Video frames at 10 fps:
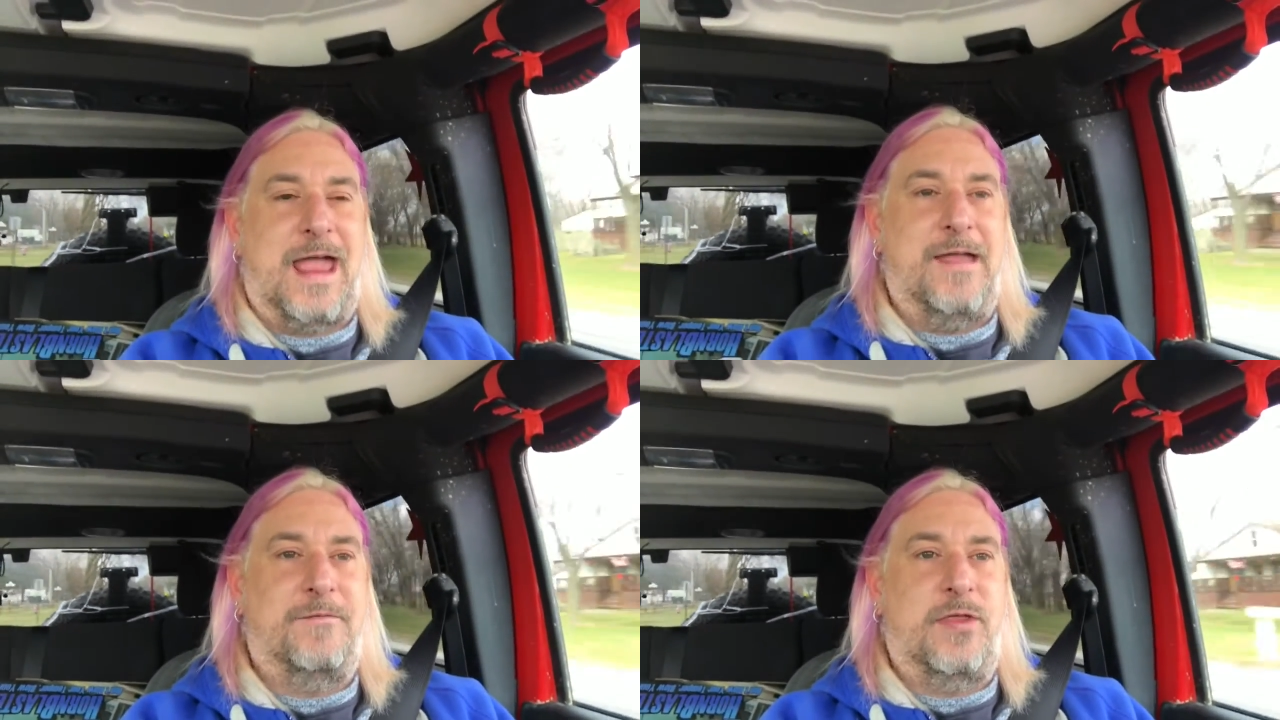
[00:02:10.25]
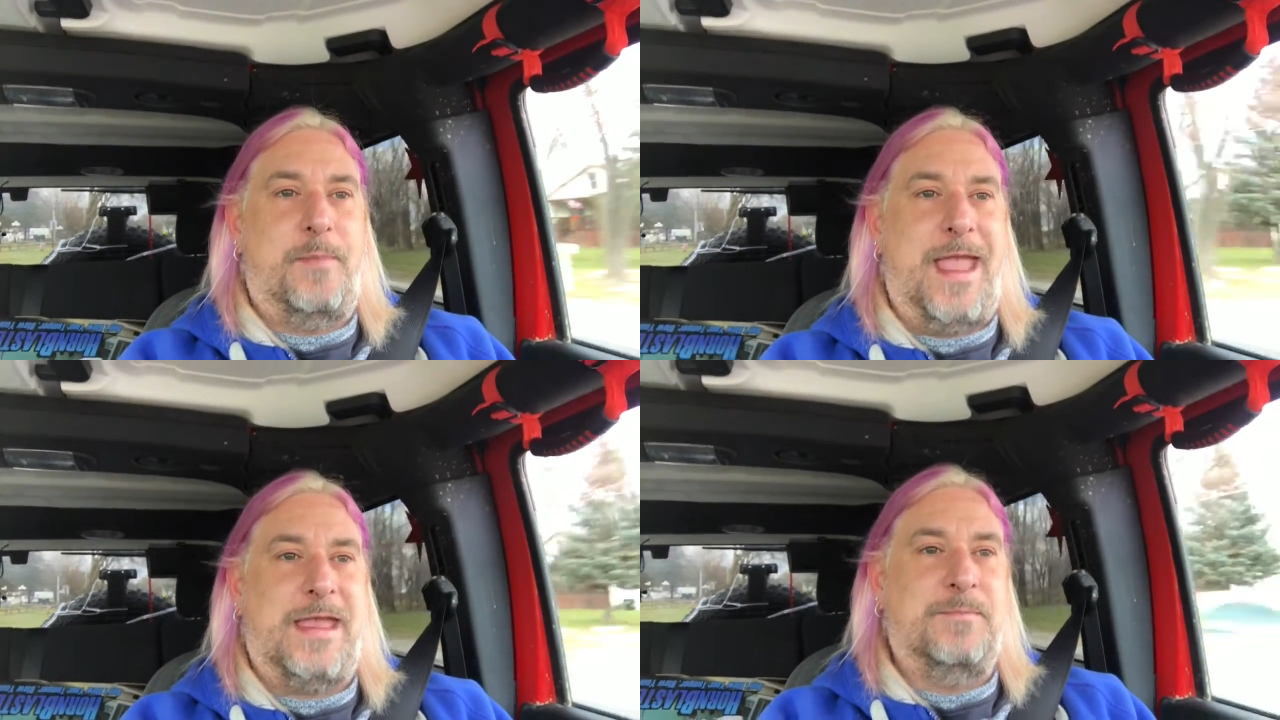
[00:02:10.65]
I have the
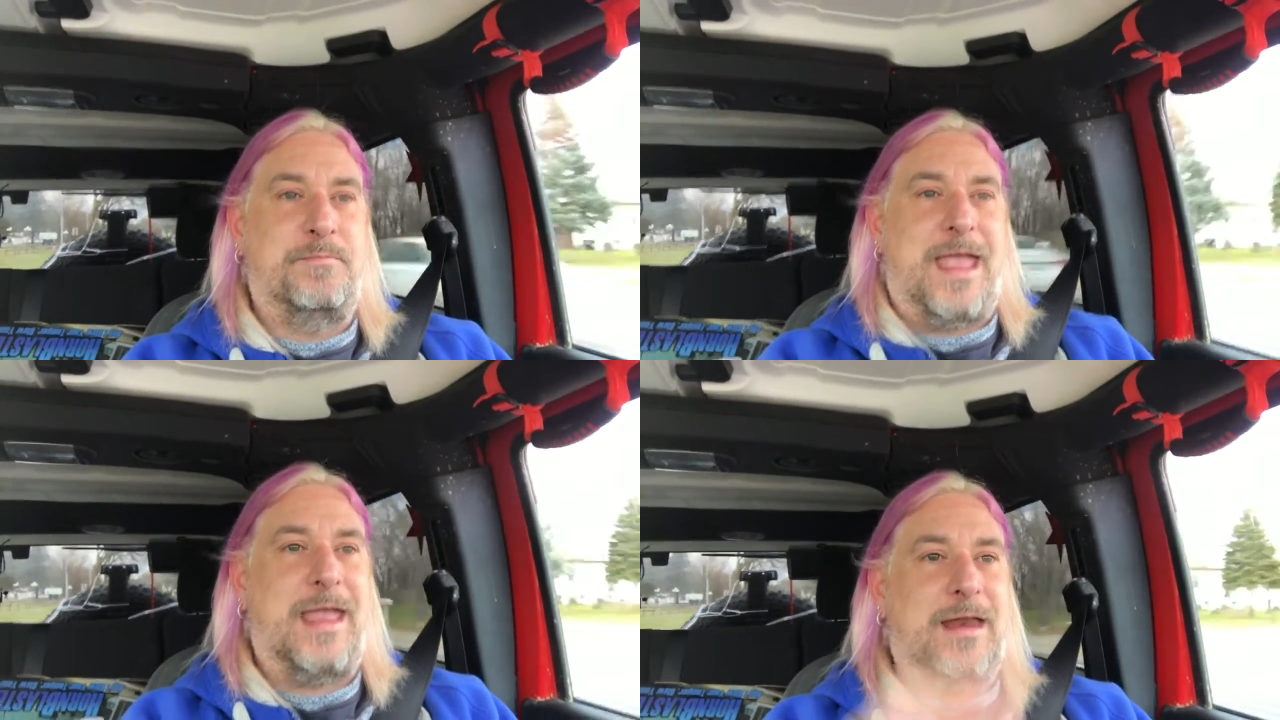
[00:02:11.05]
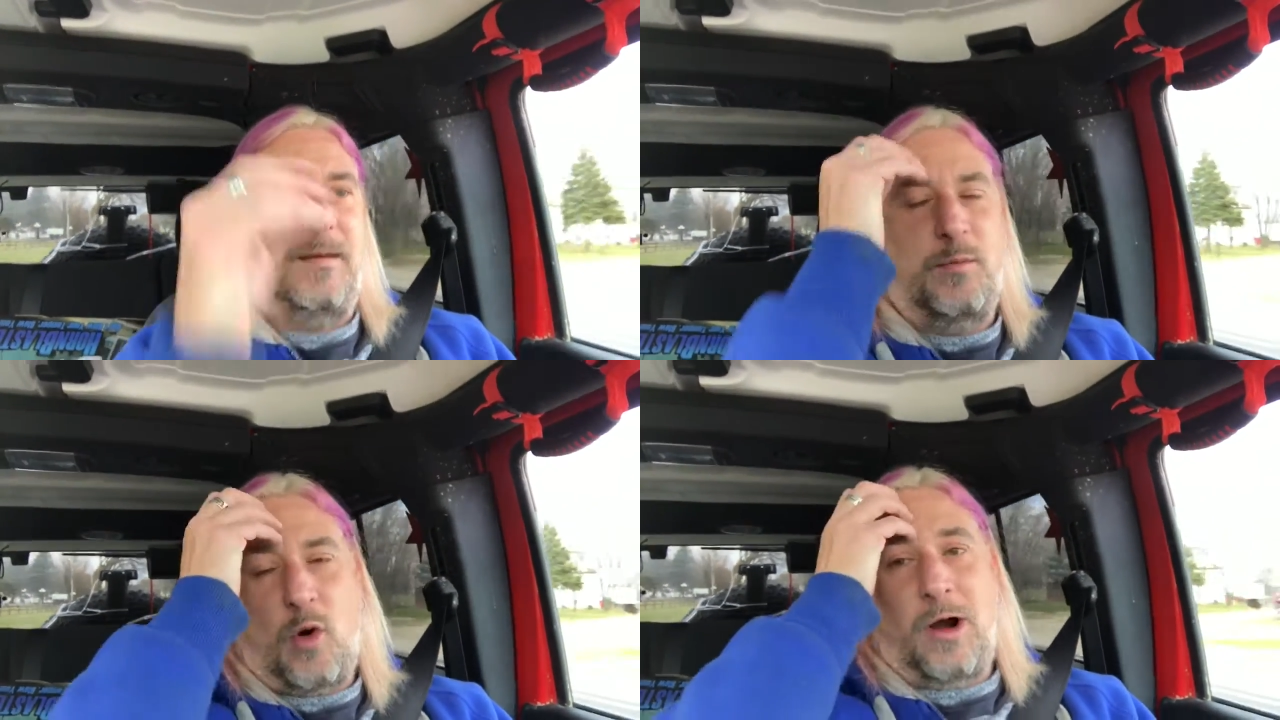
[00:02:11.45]
Bacon
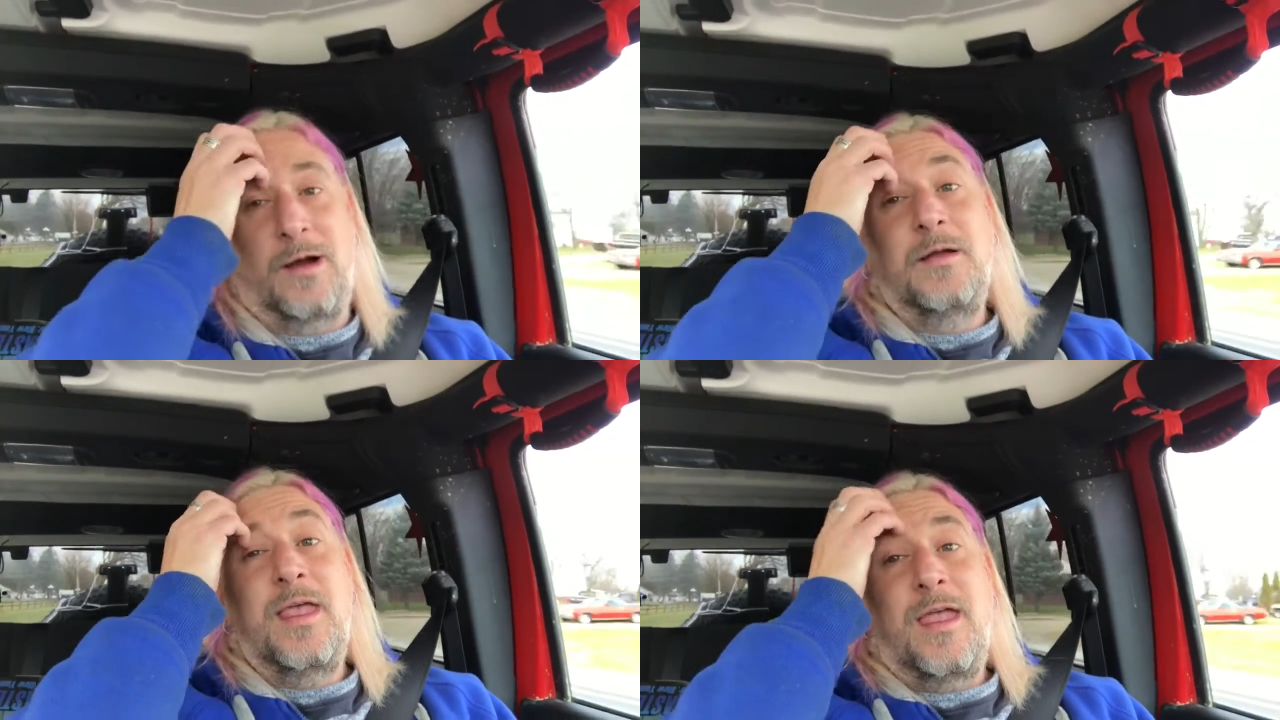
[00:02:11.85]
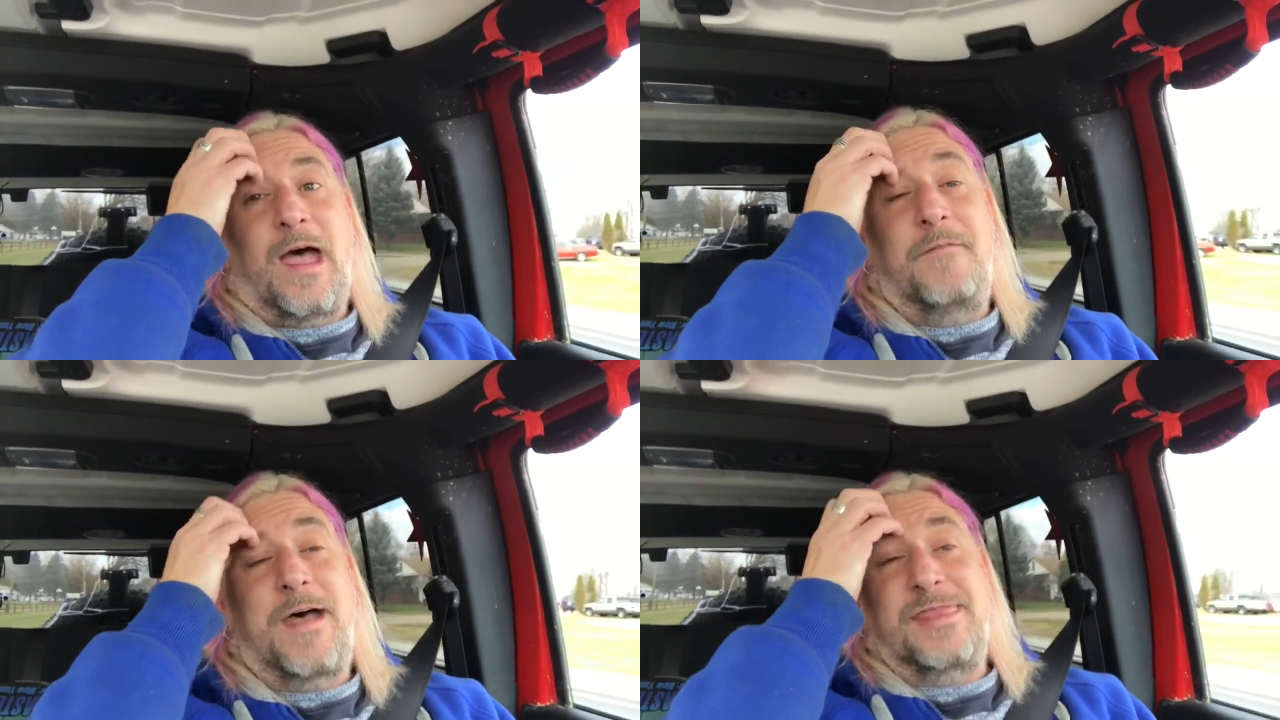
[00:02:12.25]
and More
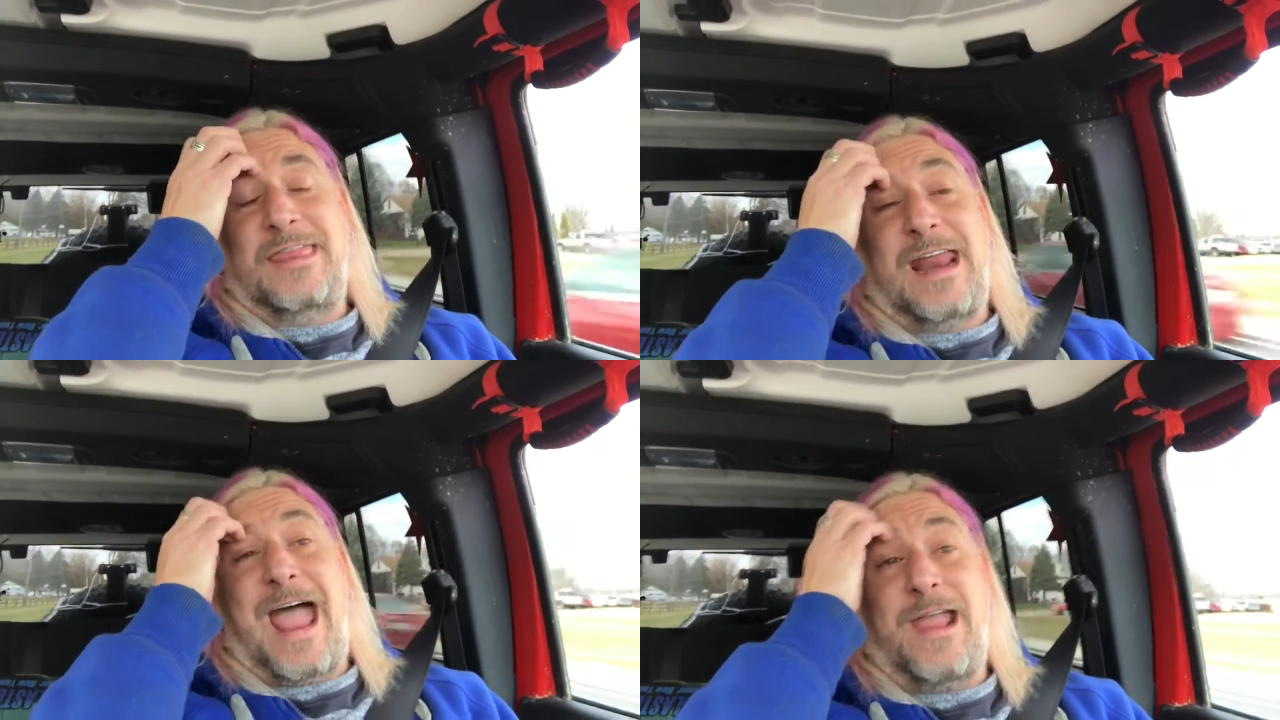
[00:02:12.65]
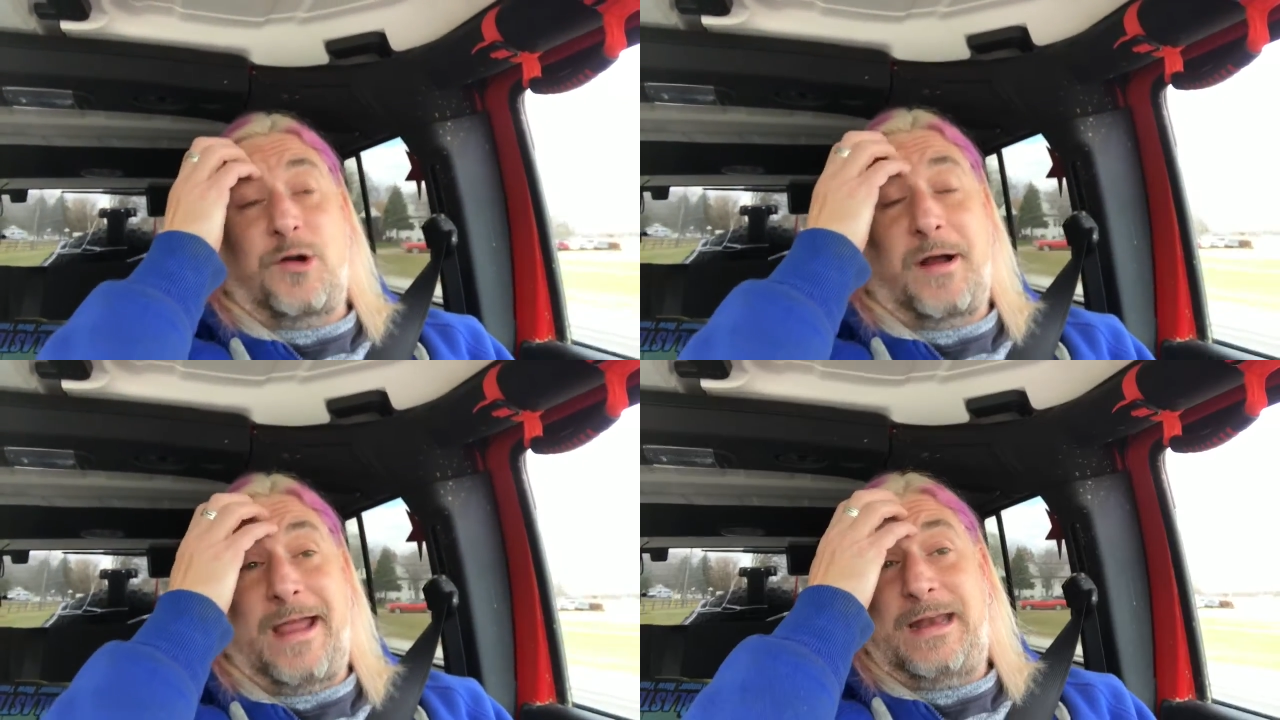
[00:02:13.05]
event that I
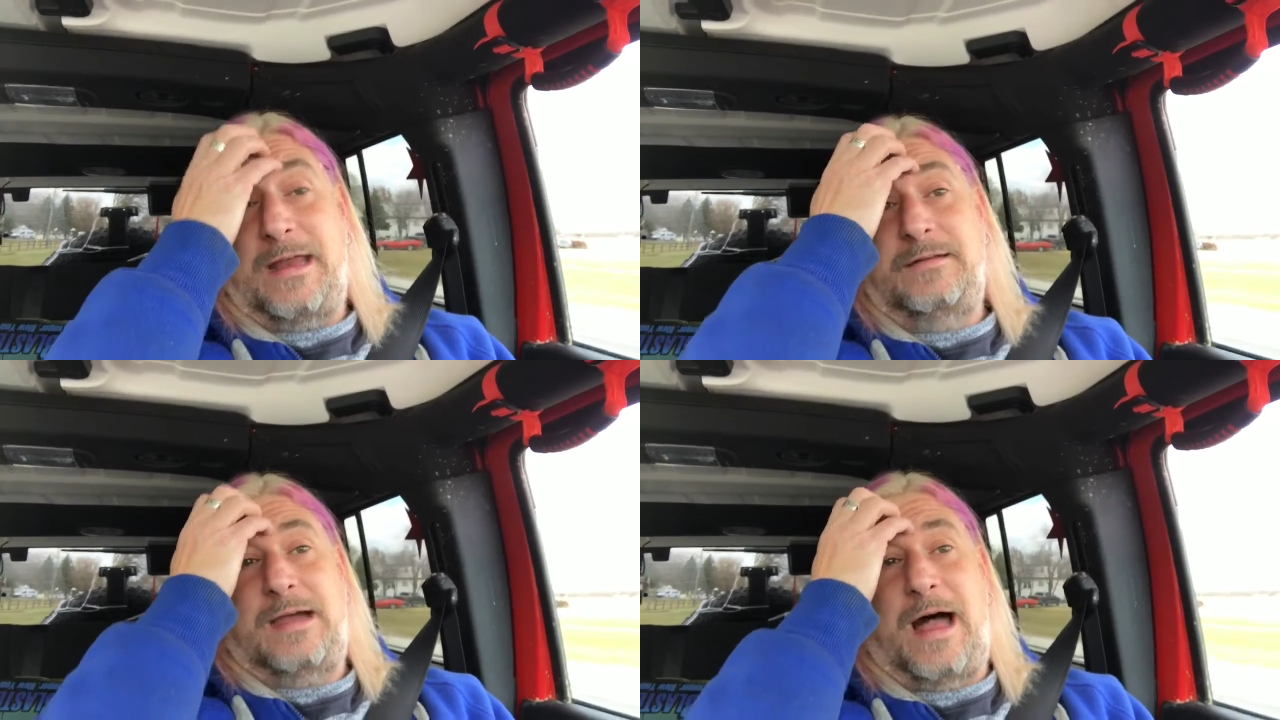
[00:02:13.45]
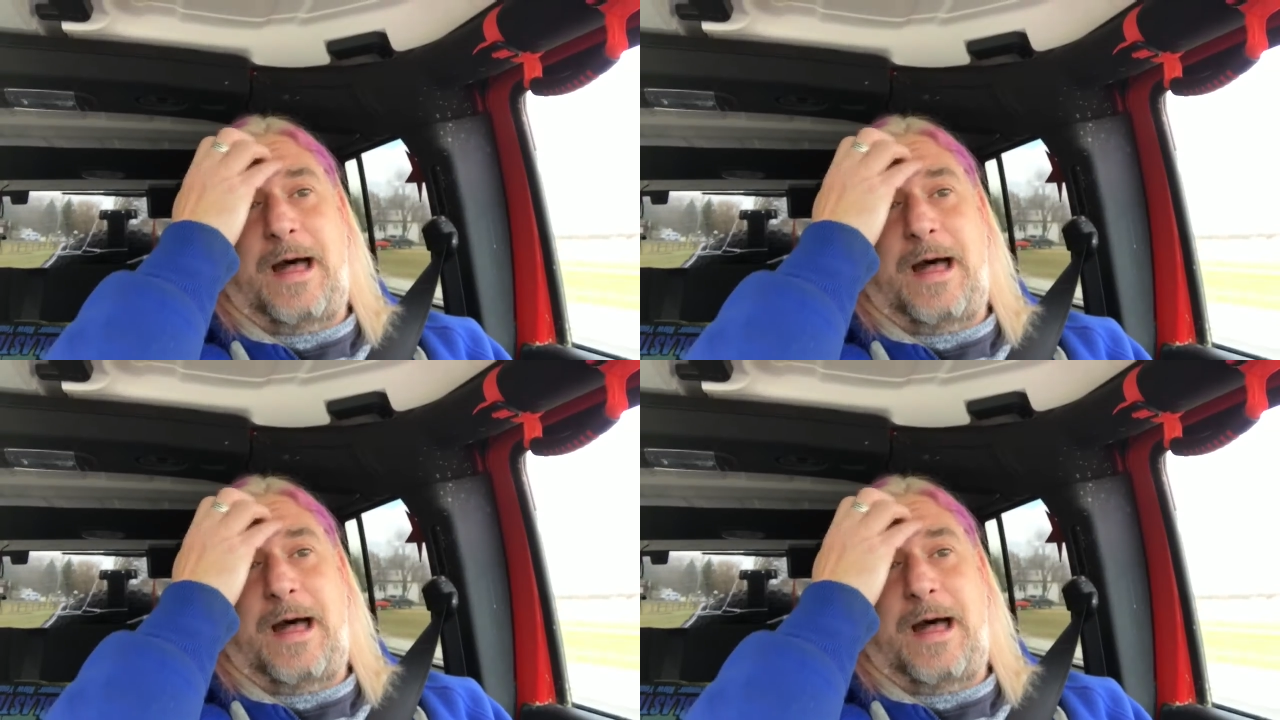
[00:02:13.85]
created.